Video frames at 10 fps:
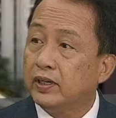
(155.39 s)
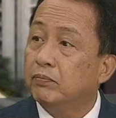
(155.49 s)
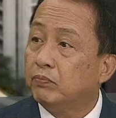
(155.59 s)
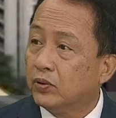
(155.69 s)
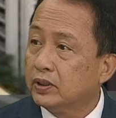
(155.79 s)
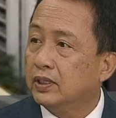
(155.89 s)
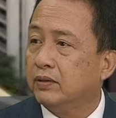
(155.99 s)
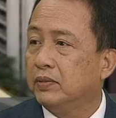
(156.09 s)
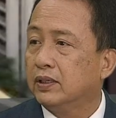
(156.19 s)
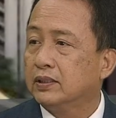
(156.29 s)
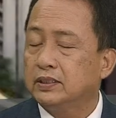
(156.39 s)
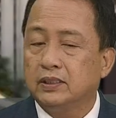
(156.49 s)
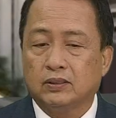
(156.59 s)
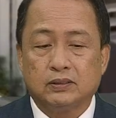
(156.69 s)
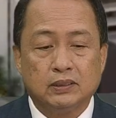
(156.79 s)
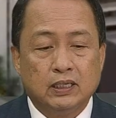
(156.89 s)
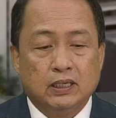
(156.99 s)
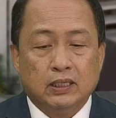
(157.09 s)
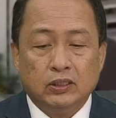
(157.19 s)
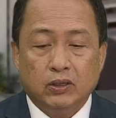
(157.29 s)
very important because,
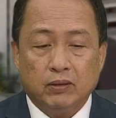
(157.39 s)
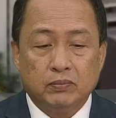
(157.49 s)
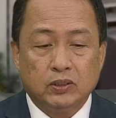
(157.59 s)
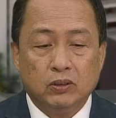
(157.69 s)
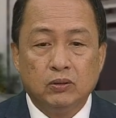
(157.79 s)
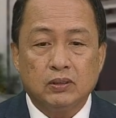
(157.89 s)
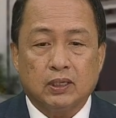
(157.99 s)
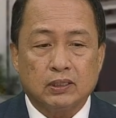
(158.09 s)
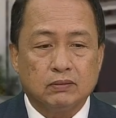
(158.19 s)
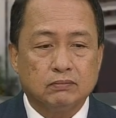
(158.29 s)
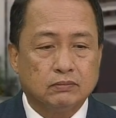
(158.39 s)
you have to look at